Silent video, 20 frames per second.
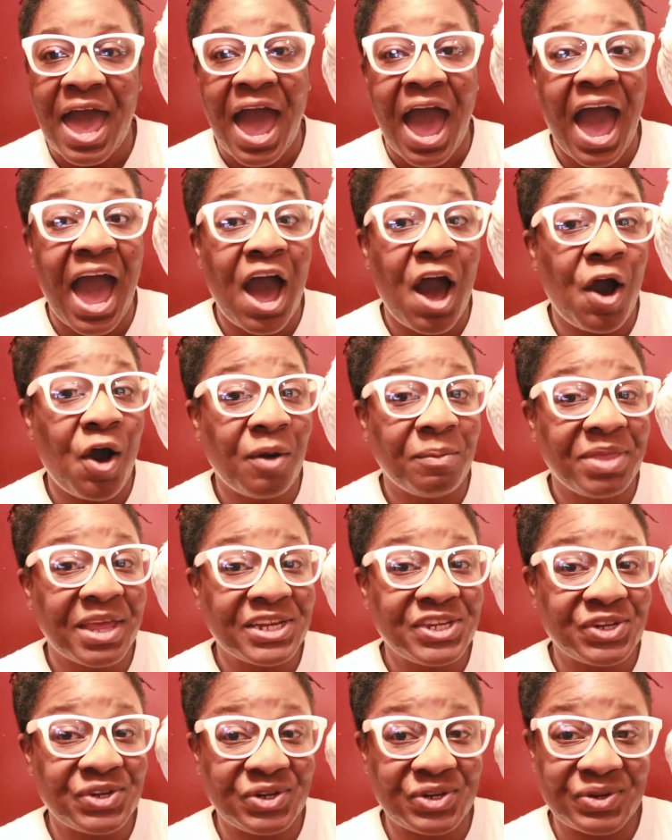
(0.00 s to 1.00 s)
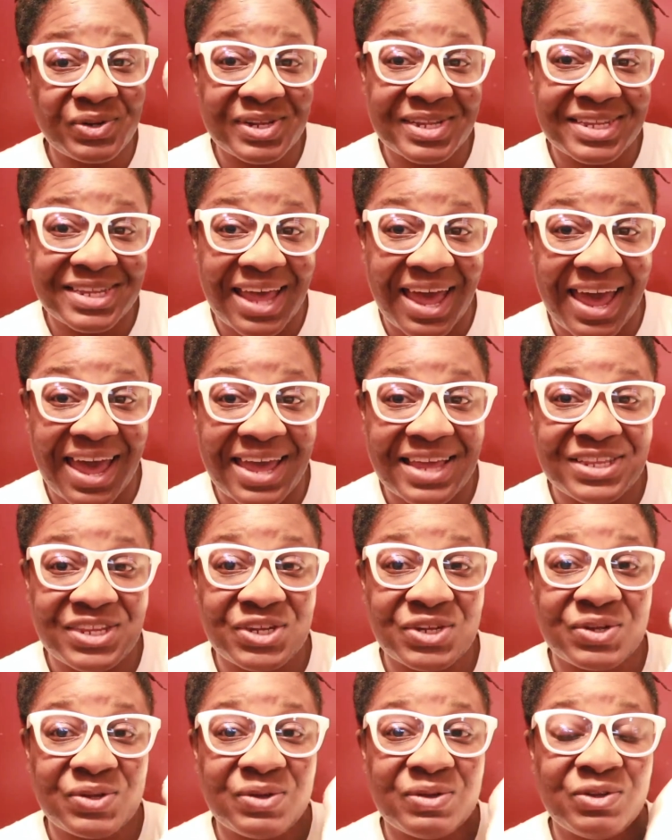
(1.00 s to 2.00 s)
I hope that you do decide
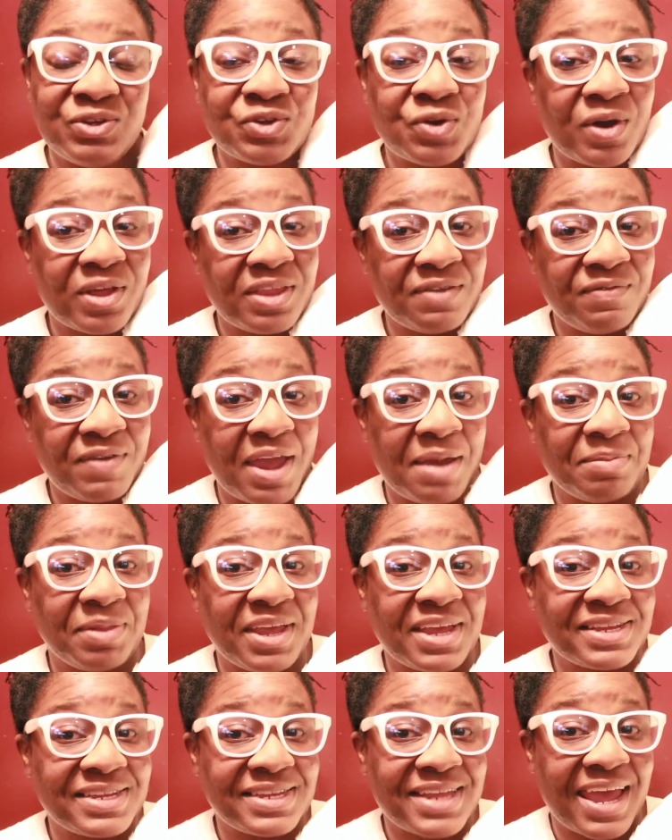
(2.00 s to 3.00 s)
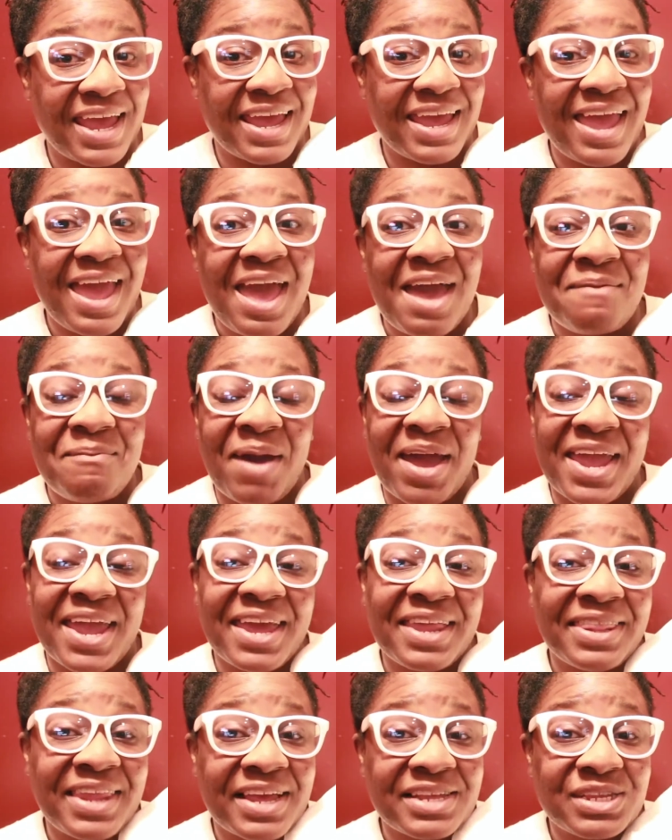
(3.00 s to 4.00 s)
to join the family and stay by
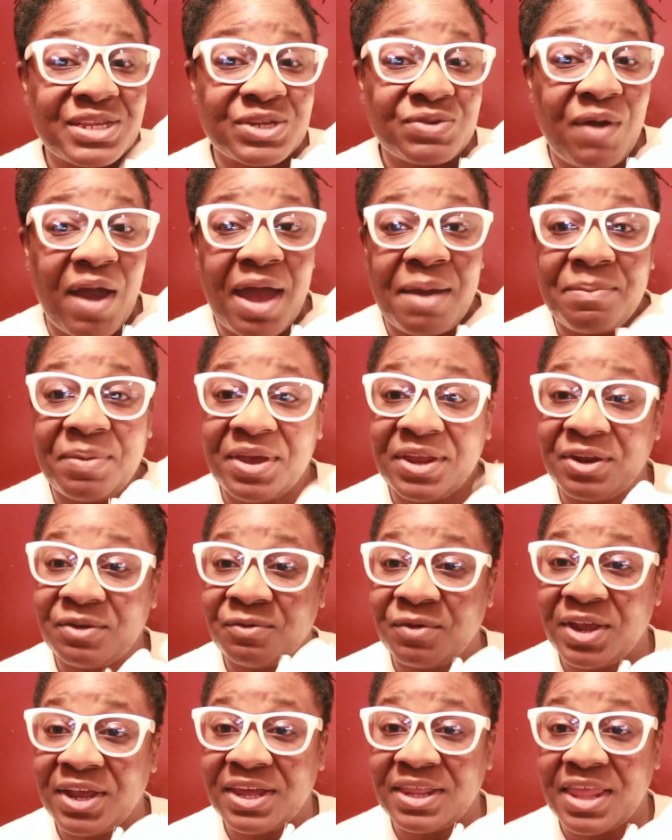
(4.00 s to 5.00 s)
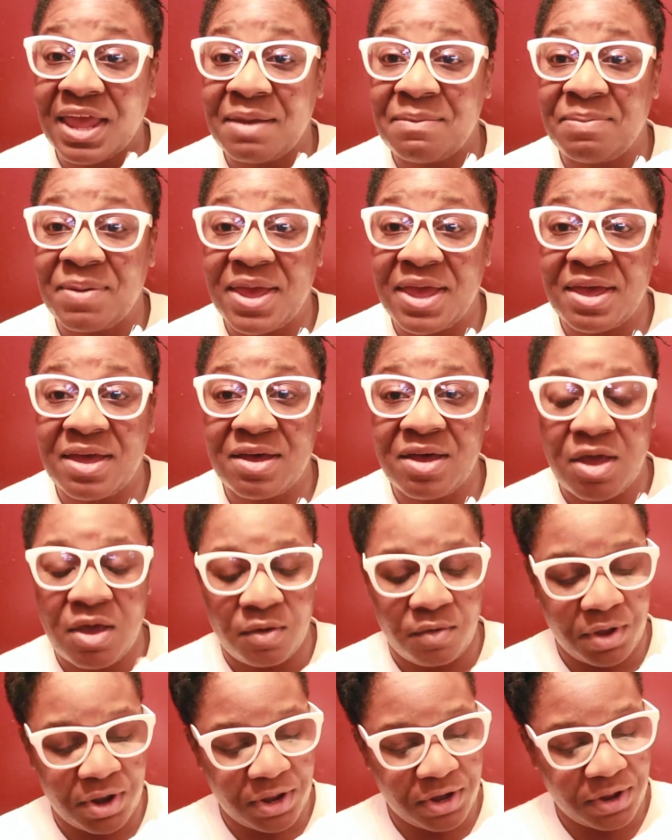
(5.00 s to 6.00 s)
hitting that subscribe button and ringing that bell.
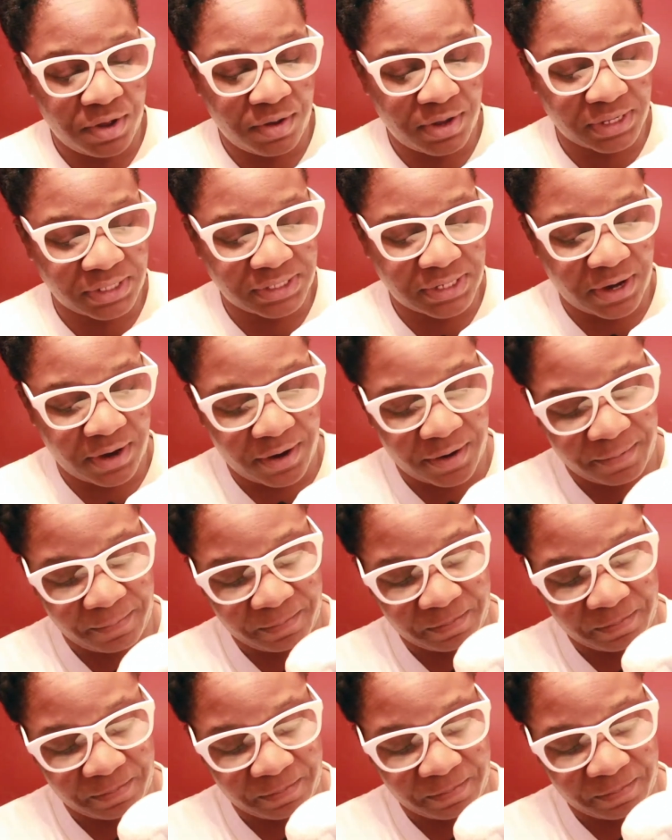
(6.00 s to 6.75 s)
What are you doing, sir?